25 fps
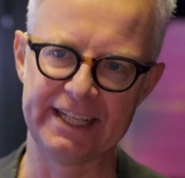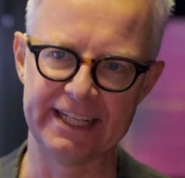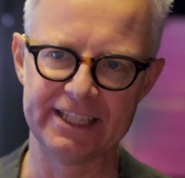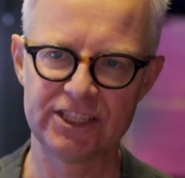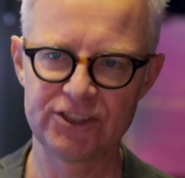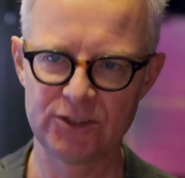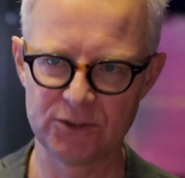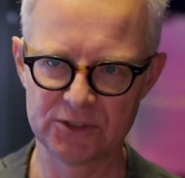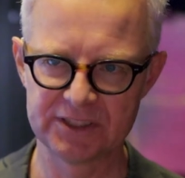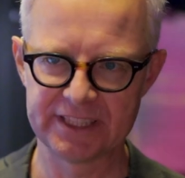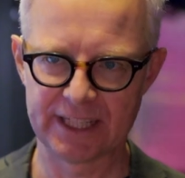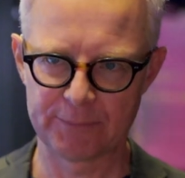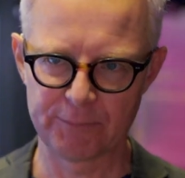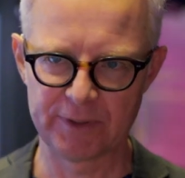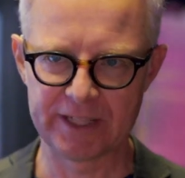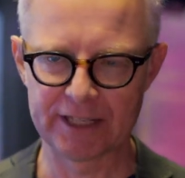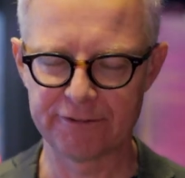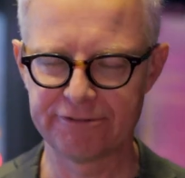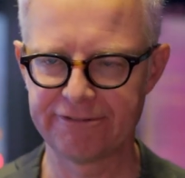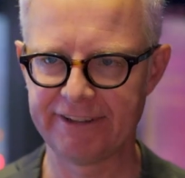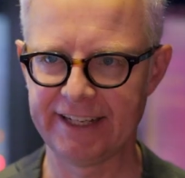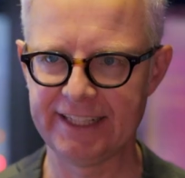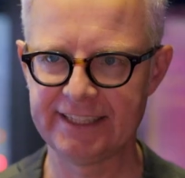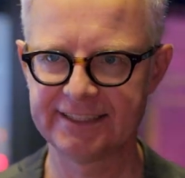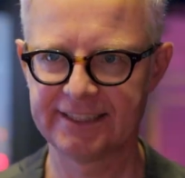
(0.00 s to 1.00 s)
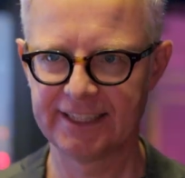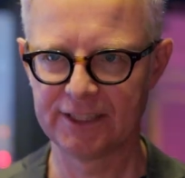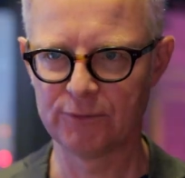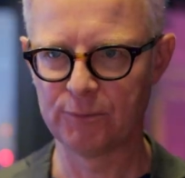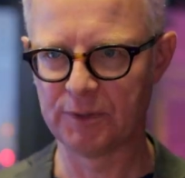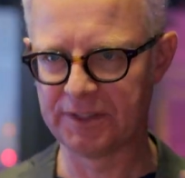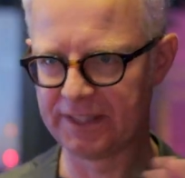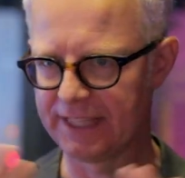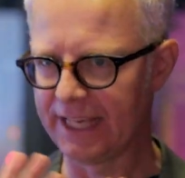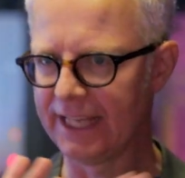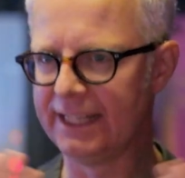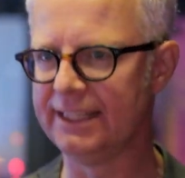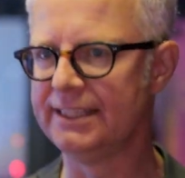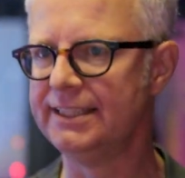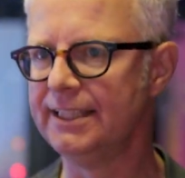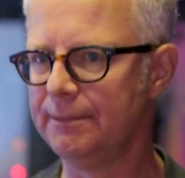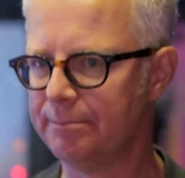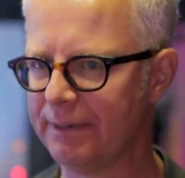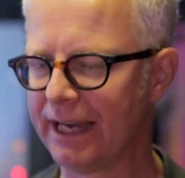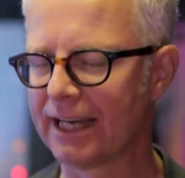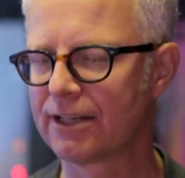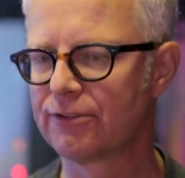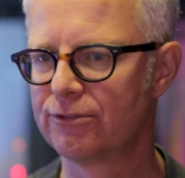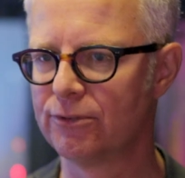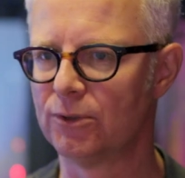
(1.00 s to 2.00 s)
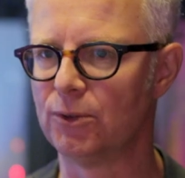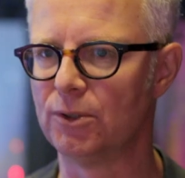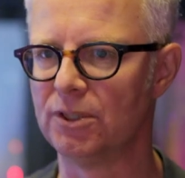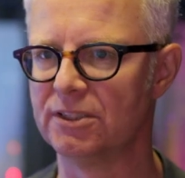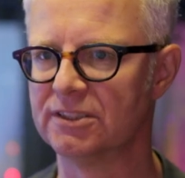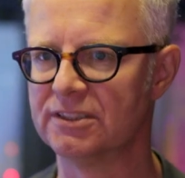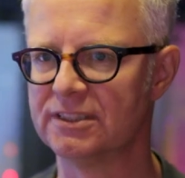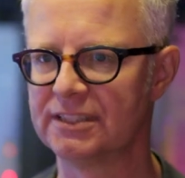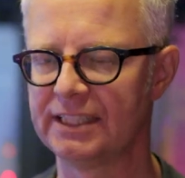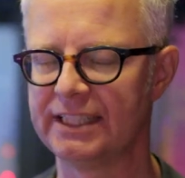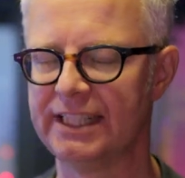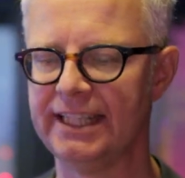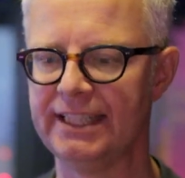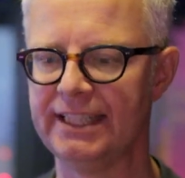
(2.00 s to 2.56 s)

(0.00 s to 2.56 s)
the issues that we are facing with LED backwalls